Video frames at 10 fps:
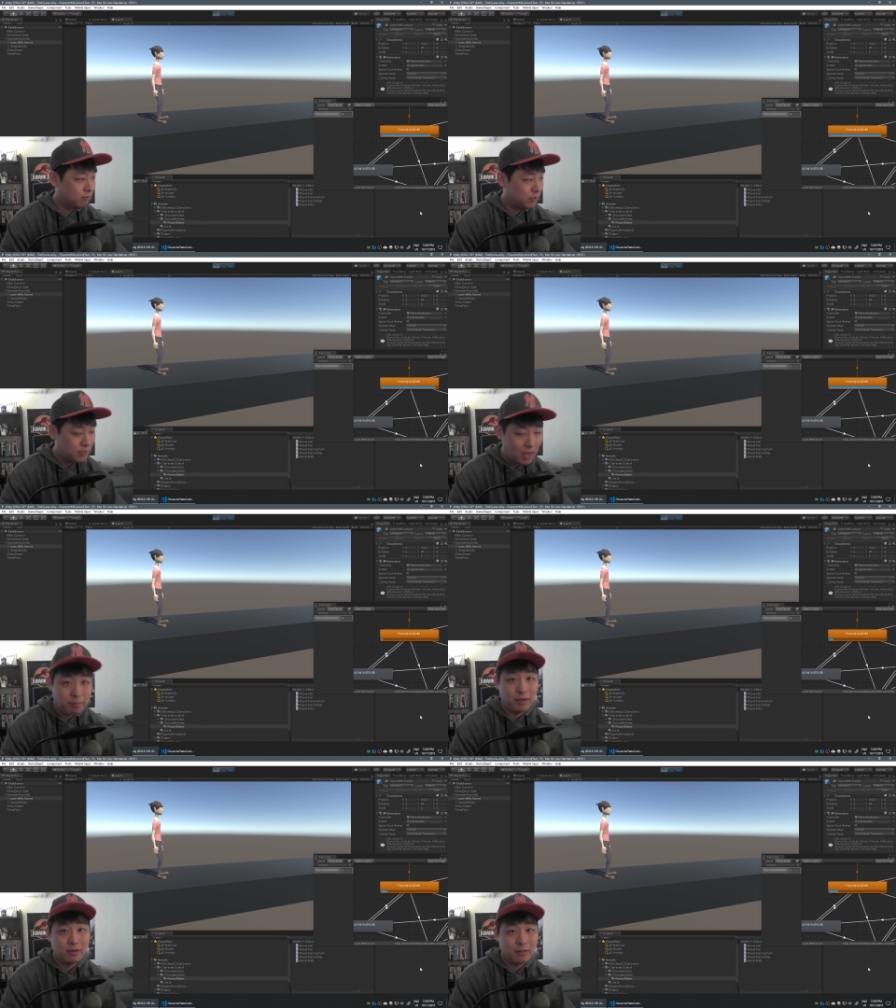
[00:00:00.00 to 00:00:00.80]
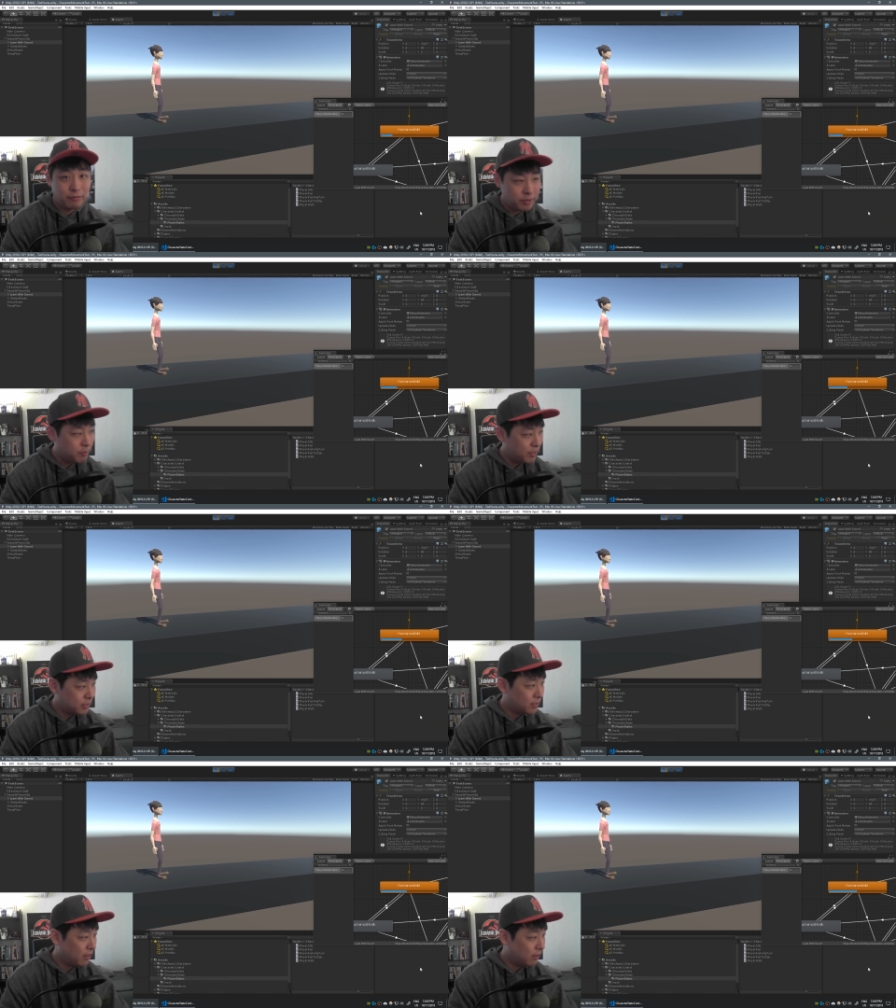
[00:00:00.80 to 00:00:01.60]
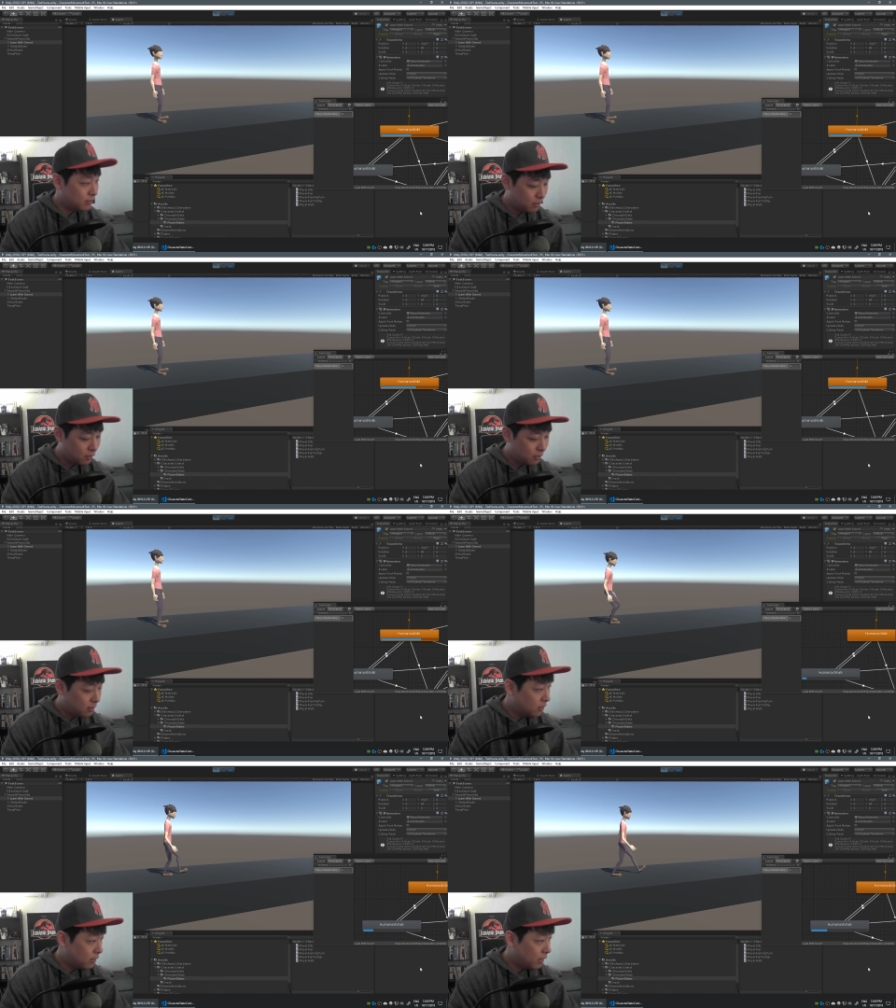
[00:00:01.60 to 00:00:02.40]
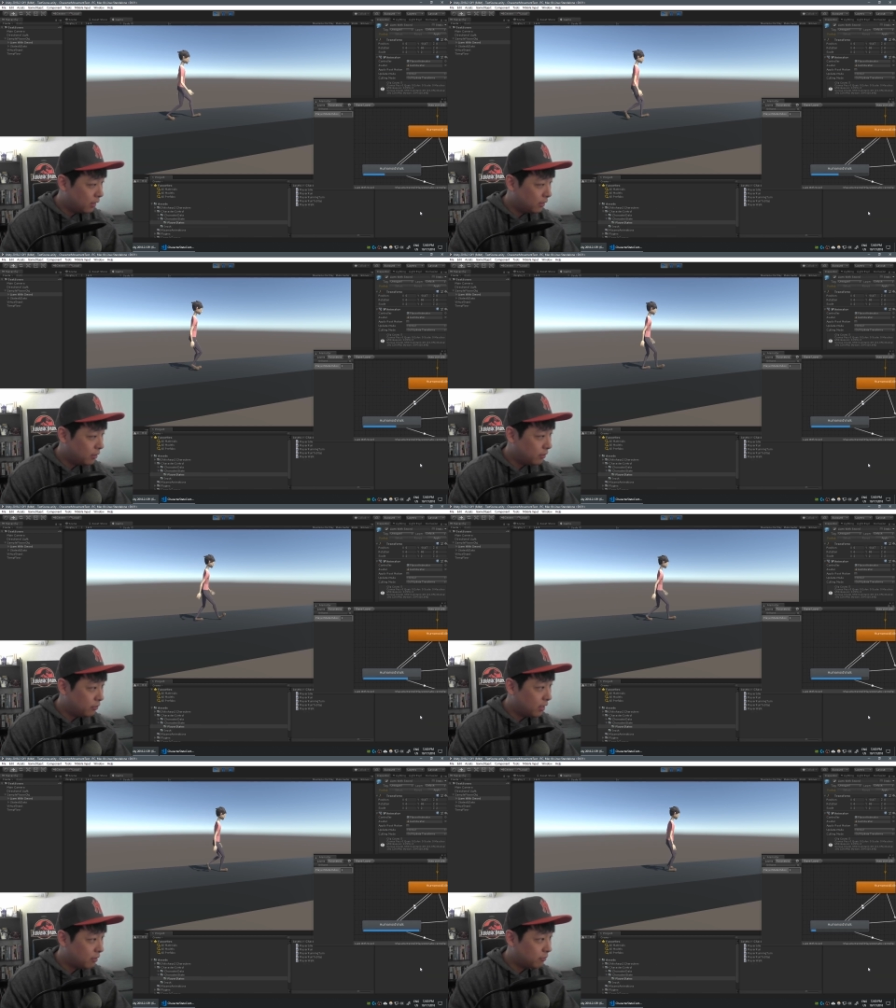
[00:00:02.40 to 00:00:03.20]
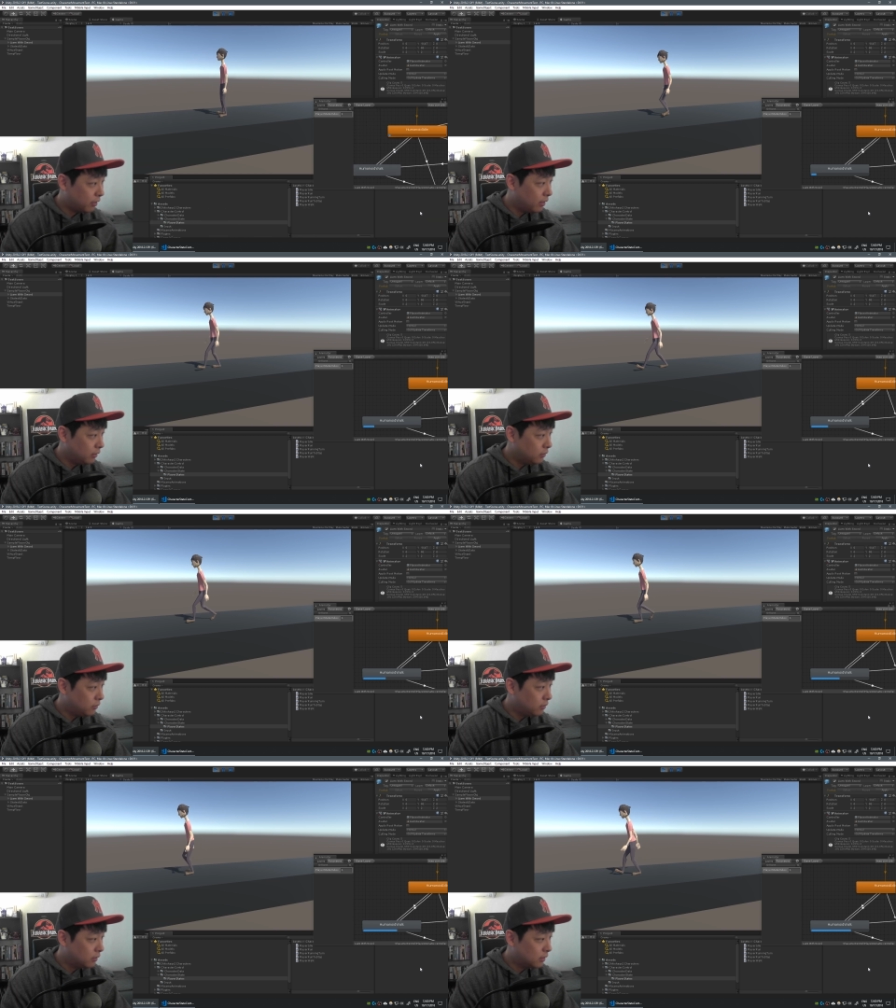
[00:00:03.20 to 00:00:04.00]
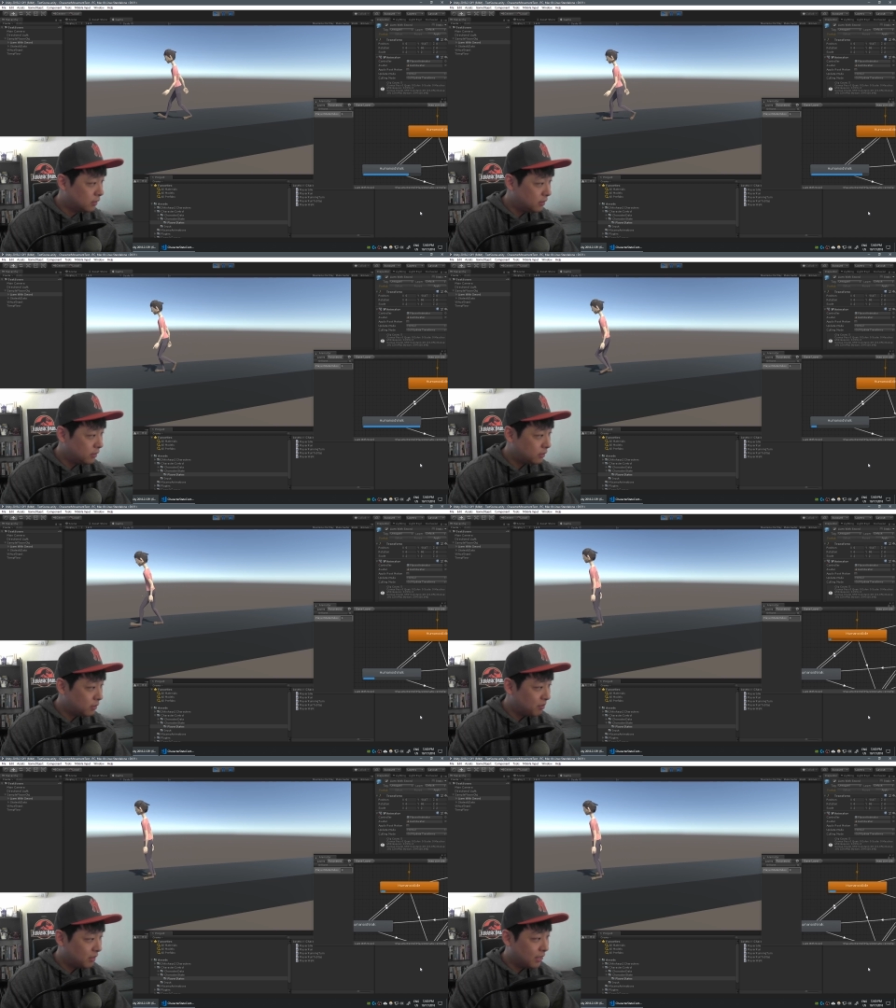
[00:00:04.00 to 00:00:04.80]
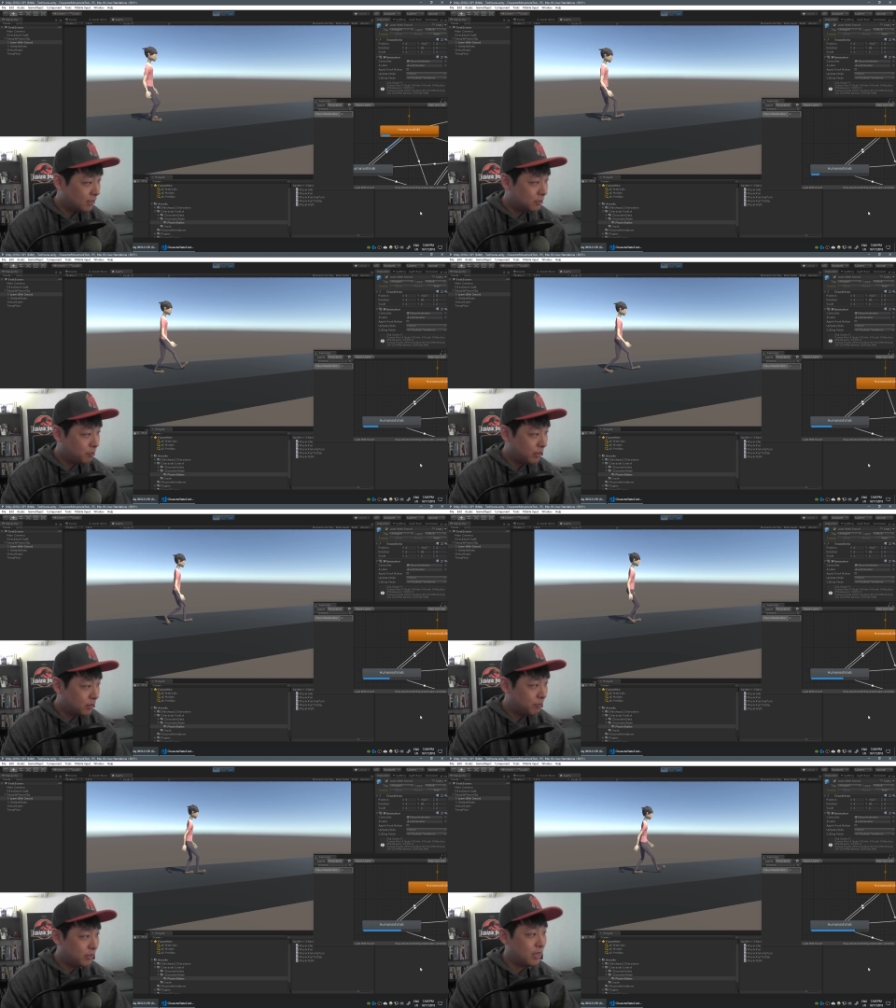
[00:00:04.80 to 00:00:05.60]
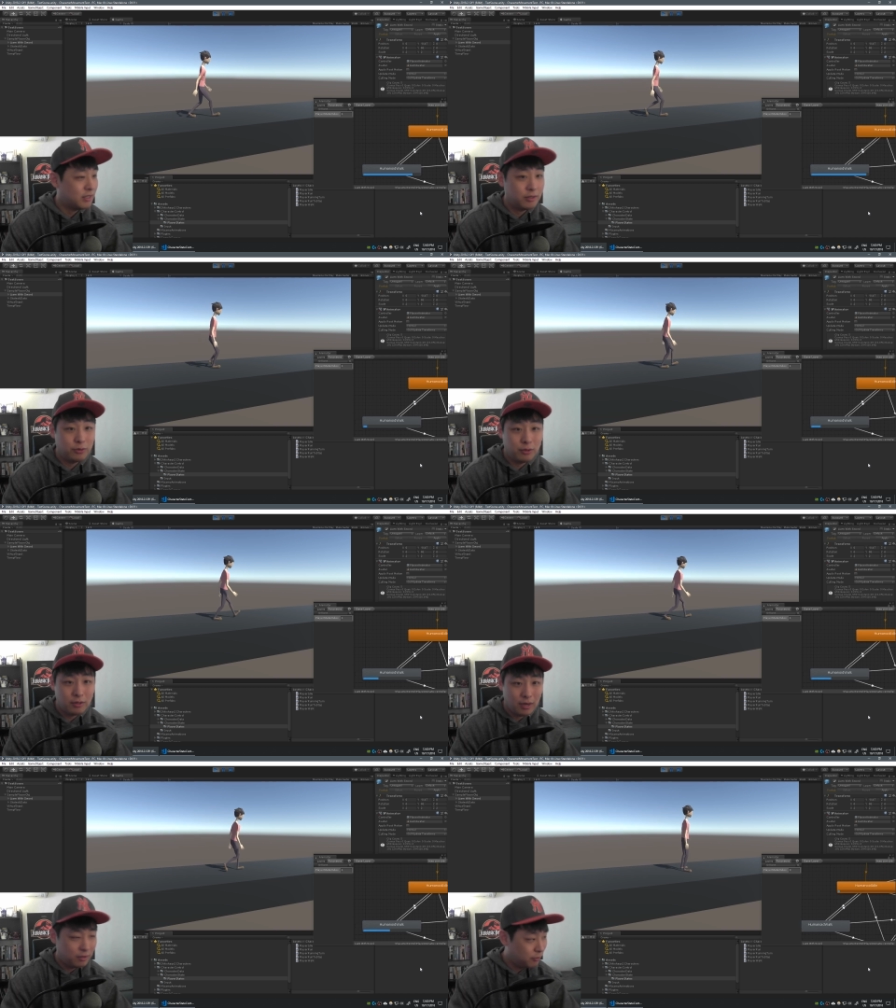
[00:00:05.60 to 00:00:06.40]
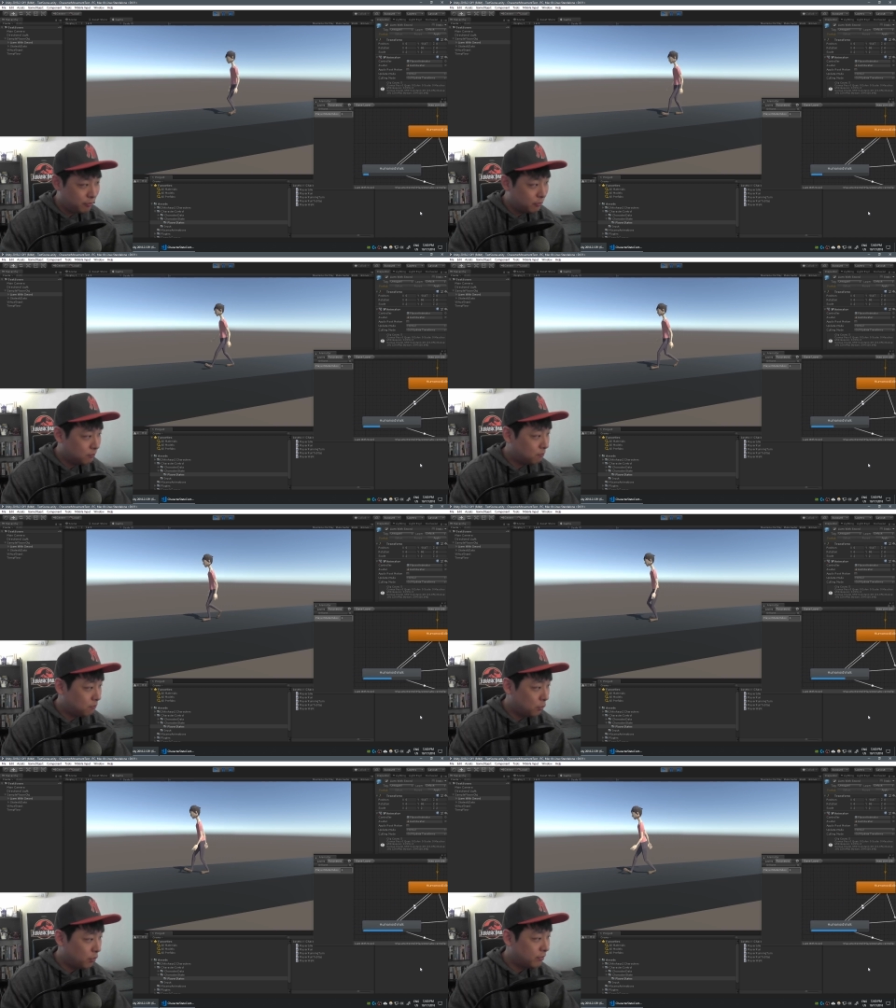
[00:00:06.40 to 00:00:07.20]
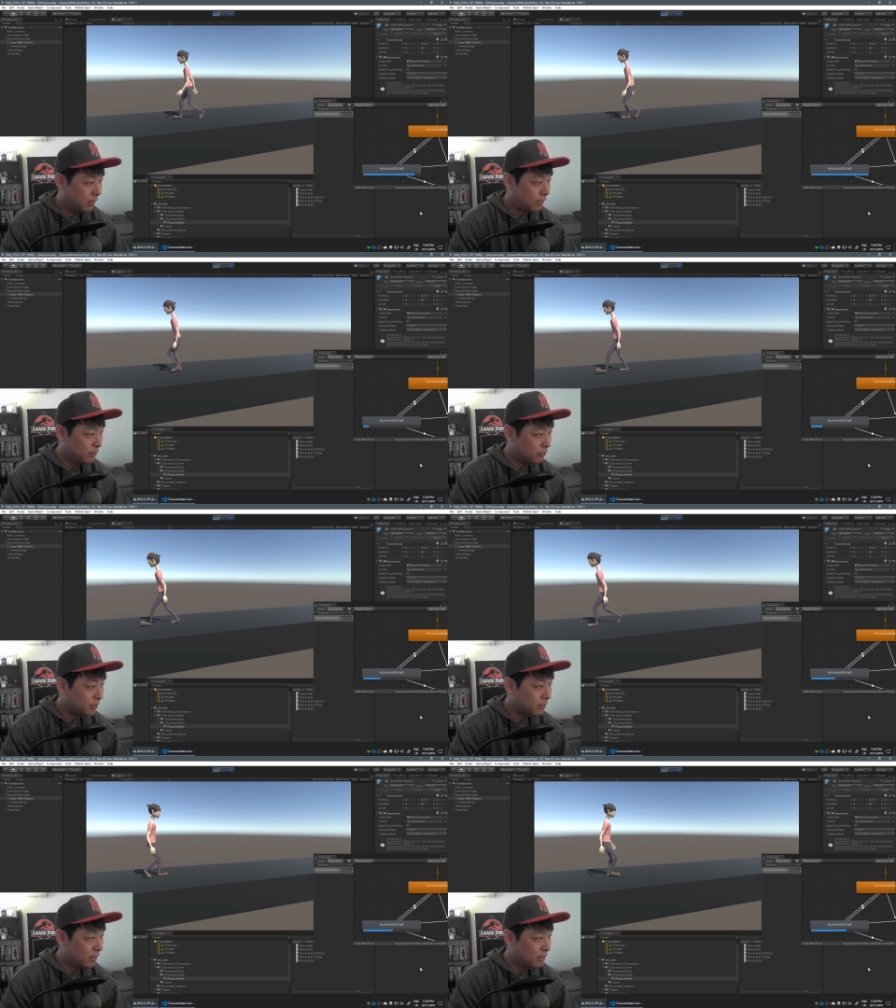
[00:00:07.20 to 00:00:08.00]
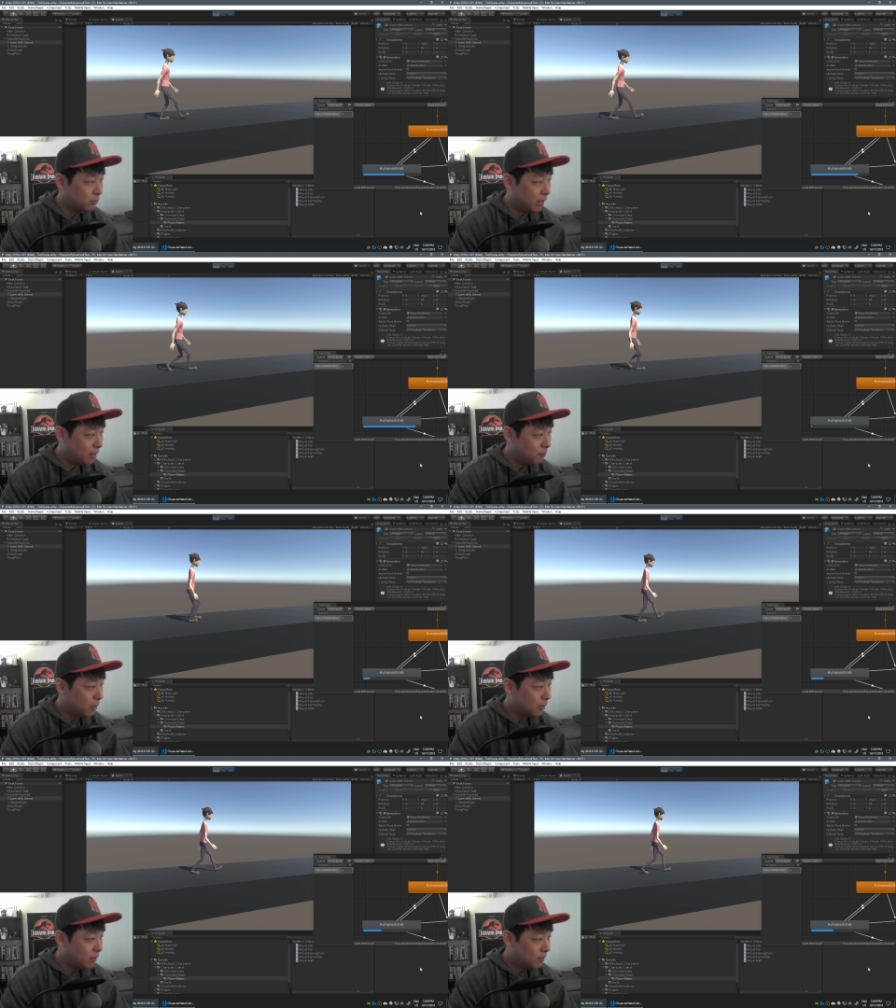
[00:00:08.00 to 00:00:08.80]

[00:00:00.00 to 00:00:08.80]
stopping, the very basic things. And here you have the character. This is something that I just picked up in the asset store. I don't even know if I'm going to use this in the actual game,